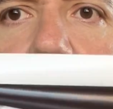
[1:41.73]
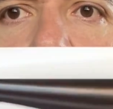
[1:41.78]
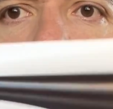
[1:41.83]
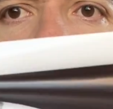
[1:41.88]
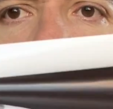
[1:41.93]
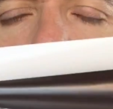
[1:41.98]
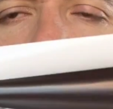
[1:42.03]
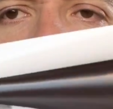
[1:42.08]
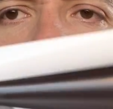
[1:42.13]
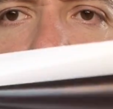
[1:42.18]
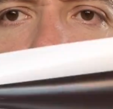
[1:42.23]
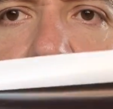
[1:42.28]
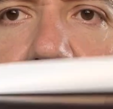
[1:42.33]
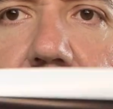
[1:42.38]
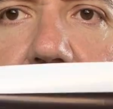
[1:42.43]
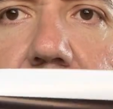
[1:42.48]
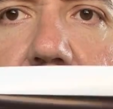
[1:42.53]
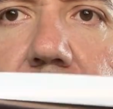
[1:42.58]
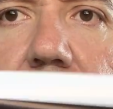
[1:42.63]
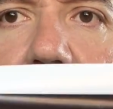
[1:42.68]
Now you can see
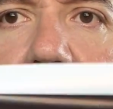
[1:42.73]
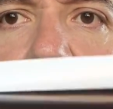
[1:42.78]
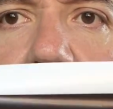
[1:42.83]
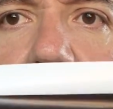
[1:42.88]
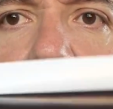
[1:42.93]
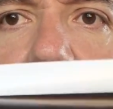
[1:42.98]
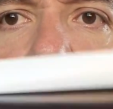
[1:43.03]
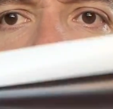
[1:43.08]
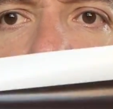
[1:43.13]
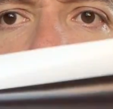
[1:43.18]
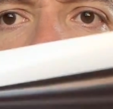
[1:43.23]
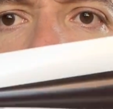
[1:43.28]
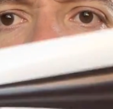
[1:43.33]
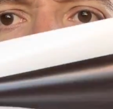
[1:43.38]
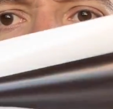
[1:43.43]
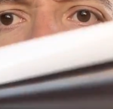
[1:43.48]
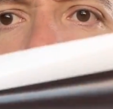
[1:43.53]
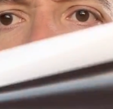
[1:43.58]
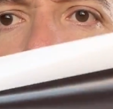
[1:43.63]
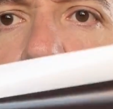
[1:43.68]
the
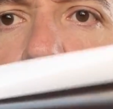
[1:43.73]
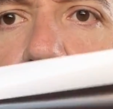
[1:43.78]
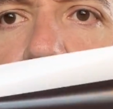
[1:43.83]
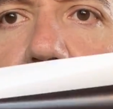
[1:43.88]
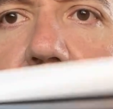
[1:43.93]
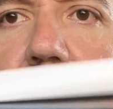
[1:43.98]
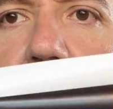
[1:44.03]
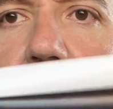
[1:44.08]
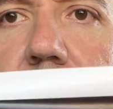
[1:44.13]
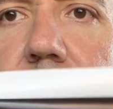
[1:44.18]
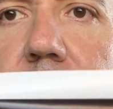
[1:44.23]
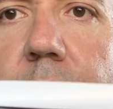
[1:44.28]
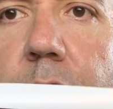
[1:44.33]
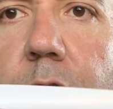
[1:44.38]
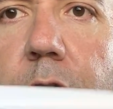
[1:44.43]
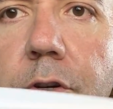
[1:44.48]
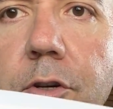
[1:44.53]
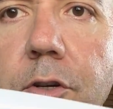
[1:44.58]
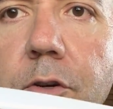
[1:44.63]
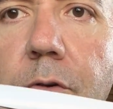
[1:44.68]
original
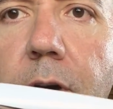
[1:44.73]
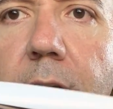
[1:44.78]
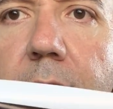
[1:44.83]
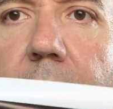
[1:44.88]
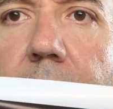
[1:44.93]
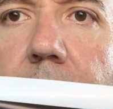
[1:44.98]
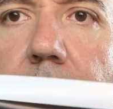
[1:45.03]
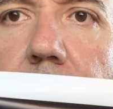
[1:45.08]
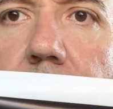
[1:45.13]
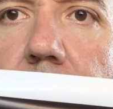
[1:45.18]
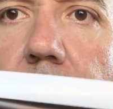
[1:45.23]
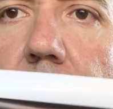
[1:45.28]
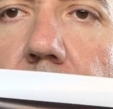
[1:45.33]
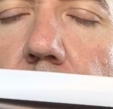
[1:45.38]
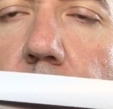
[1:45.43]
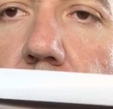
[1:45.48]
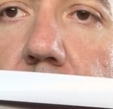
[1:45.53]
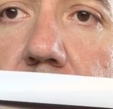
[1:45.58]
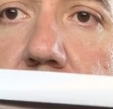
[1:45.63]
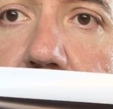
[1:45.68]
screw right here